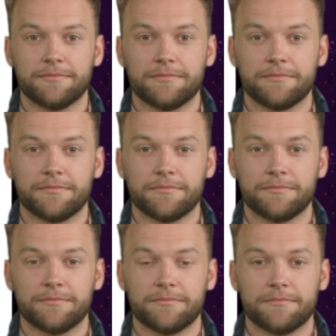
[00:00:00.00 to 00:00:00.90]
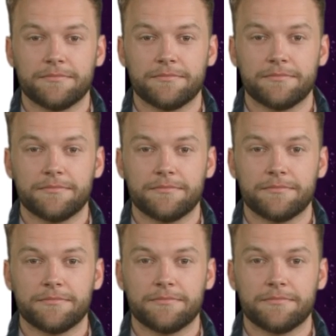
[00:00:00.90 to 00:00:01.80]

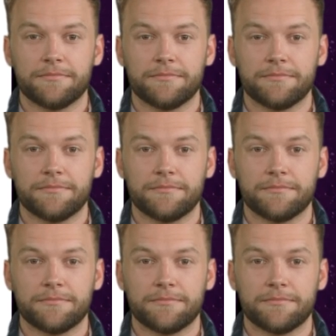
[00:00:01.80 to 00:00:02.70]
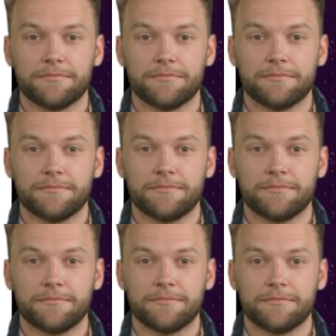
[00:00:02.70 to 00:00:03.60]

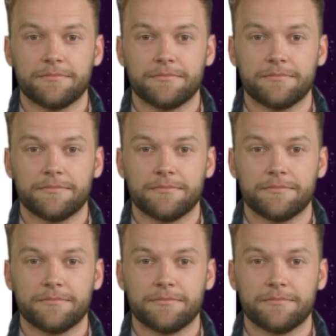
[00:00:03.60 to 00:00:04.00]
(no one is talking)